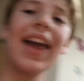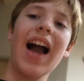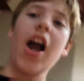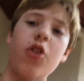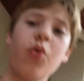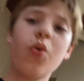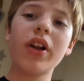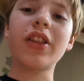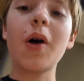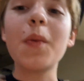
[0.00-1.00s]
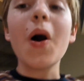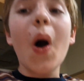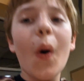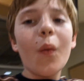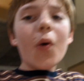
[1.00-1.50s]
Hey guys, what's up?
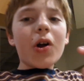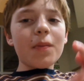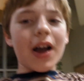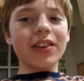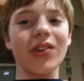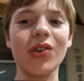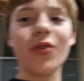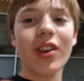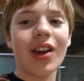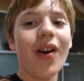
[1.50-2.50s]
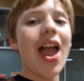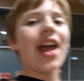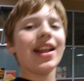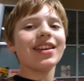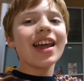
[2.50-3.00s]
Welcome back to a new video.
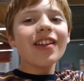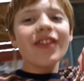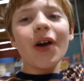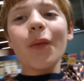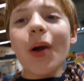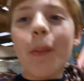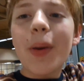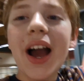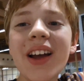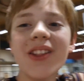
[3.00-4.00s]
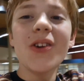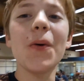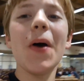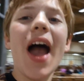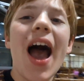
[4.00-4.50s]
And in today's video, we are back in
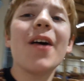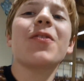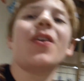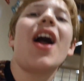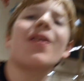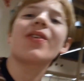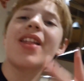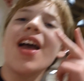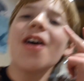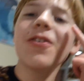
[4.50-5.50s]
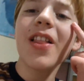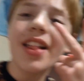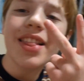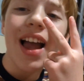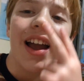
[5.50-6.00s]
school after hours for the
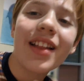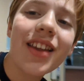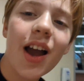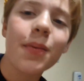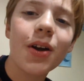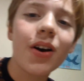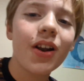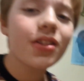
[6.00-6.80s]
second time, y'all. And